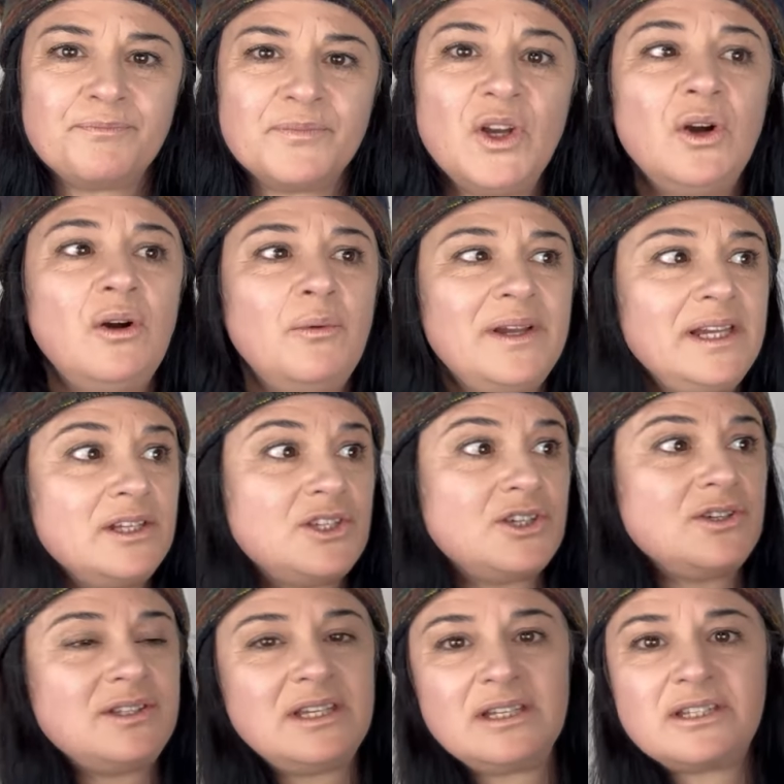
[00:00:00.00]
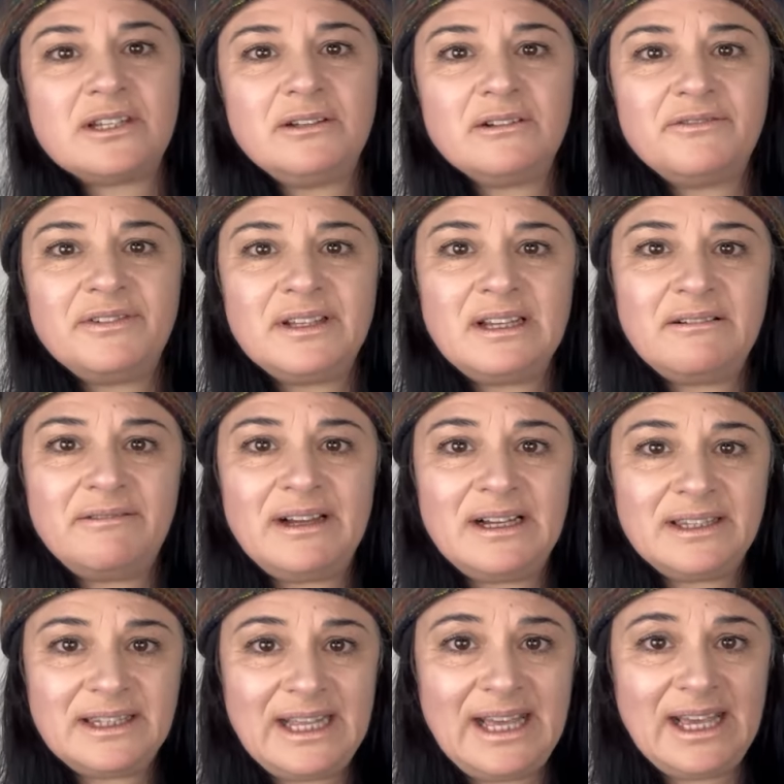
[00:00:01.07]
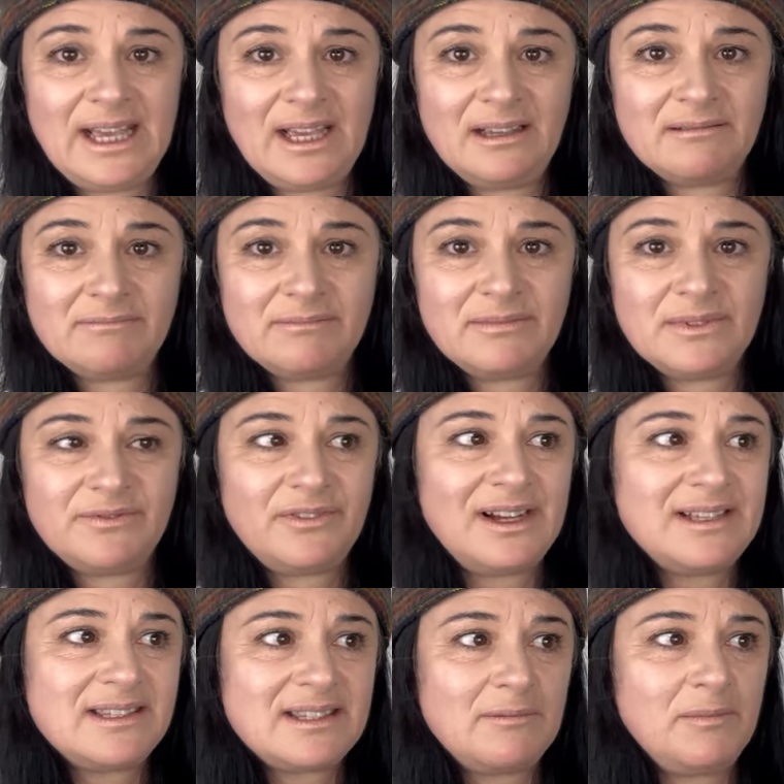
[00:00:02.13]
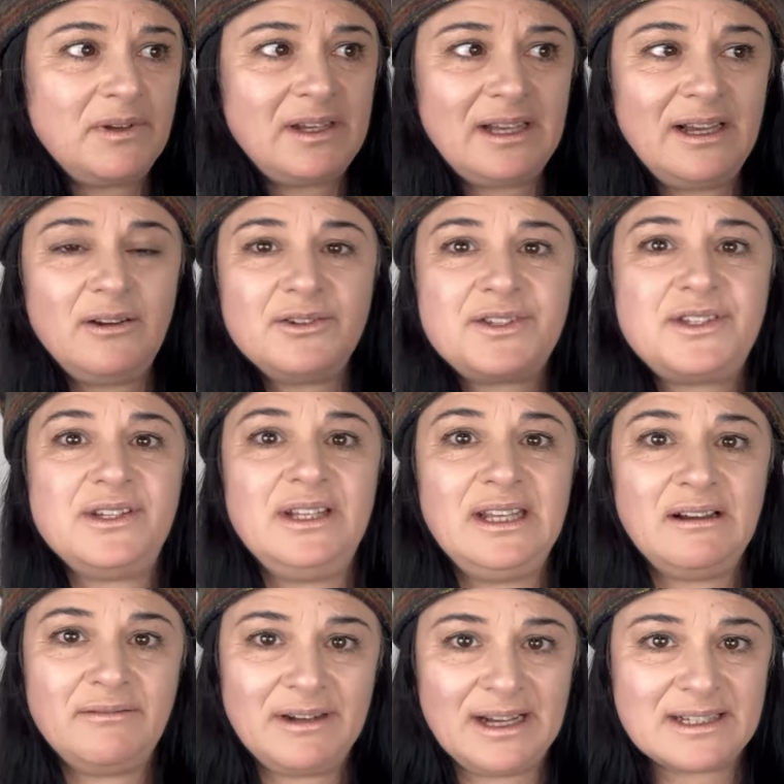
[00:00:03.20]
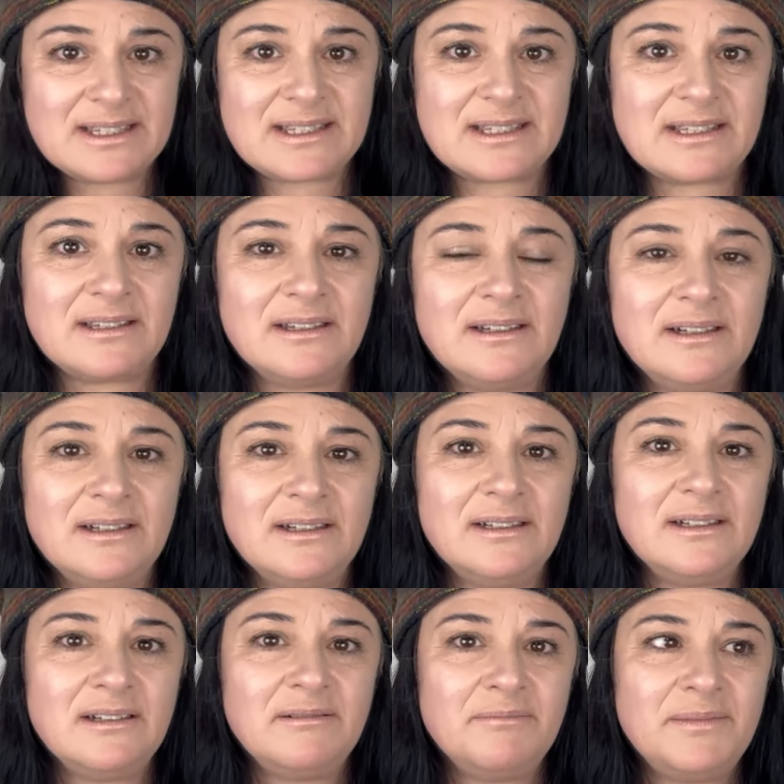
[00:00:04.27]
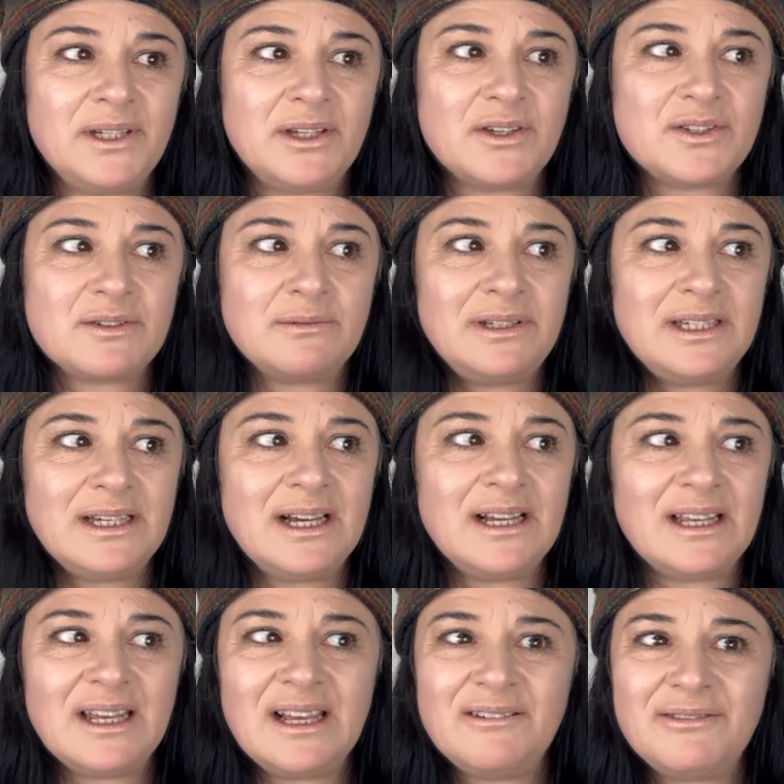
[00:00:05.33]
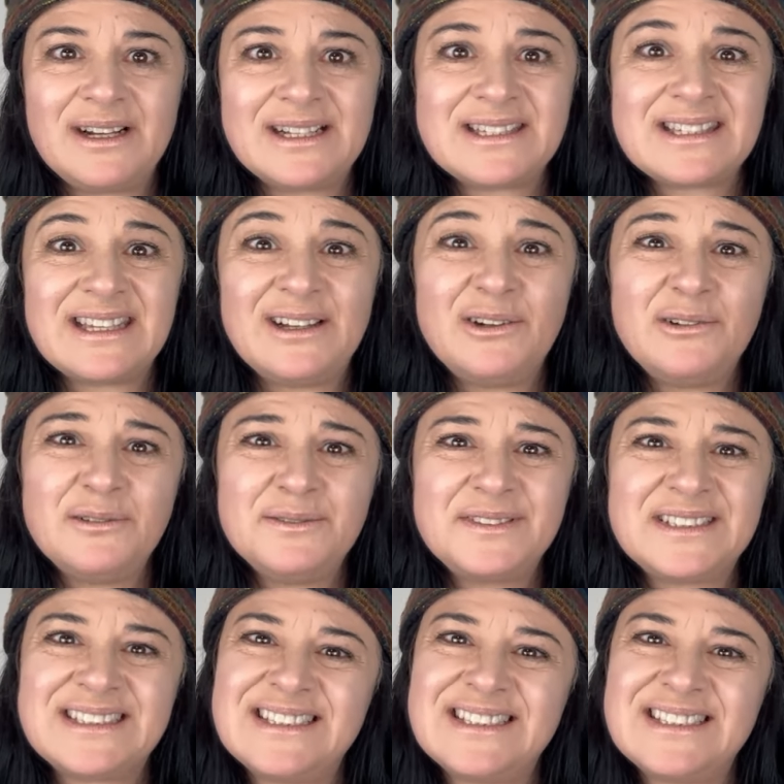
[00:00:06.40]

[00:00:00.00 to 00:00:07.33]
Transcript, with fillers: or we are choosing to look for love out there. find someone else to love us because we can't love ourselves.